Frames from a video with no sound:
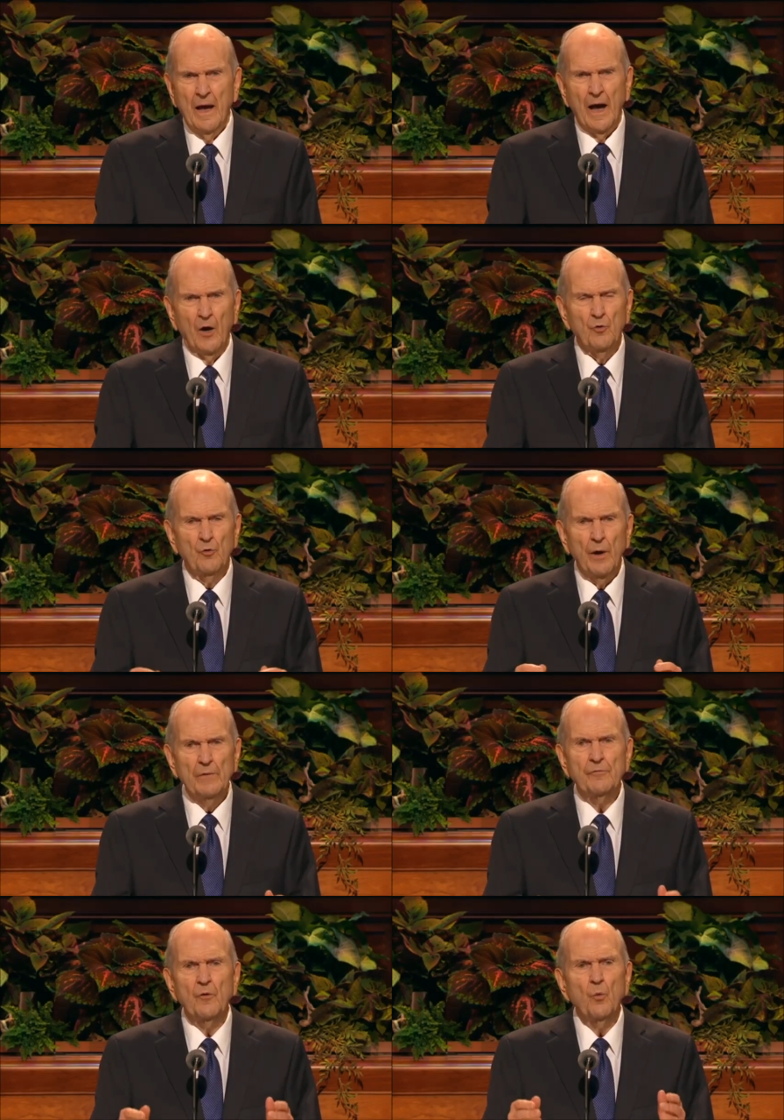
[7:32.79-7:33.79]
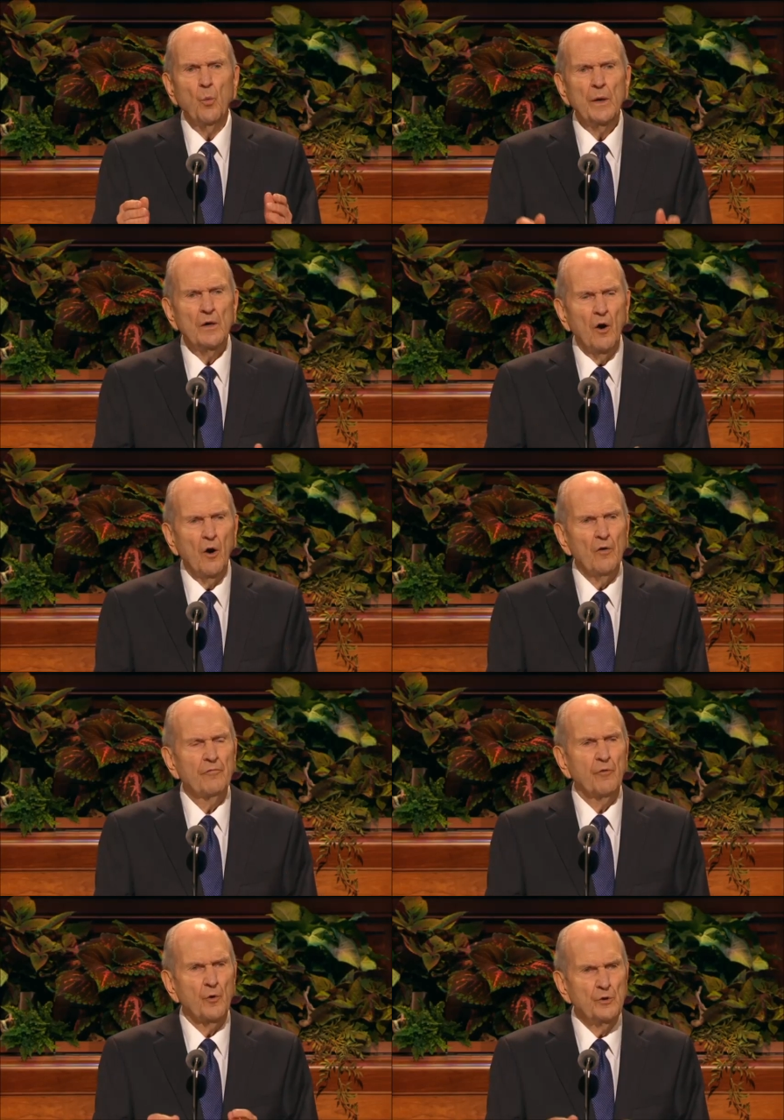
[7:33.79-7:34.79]
How grateful we are
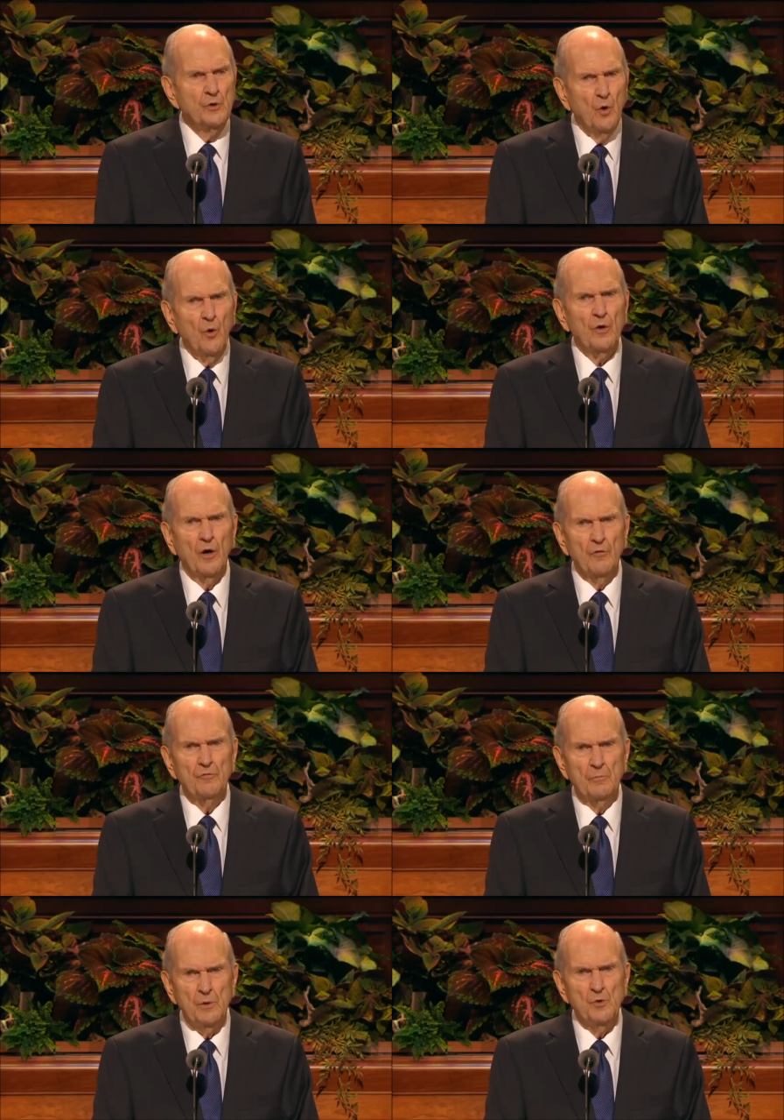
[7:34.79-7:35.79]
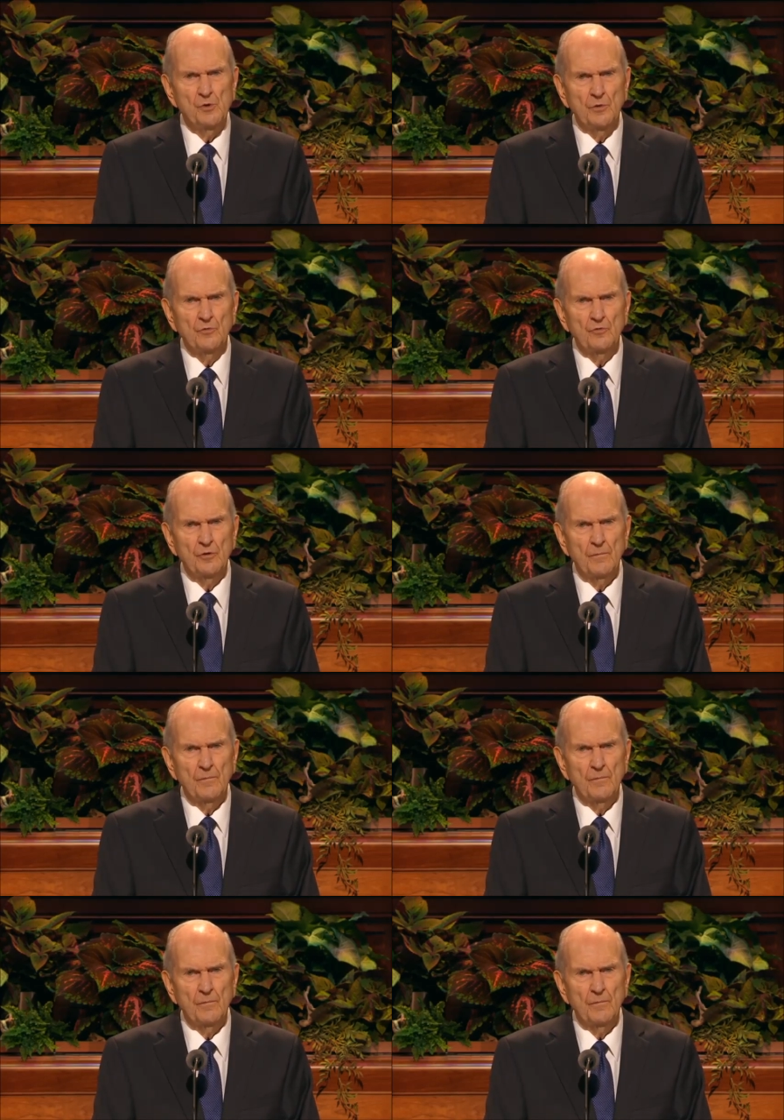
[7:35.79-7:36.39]
for your contributions.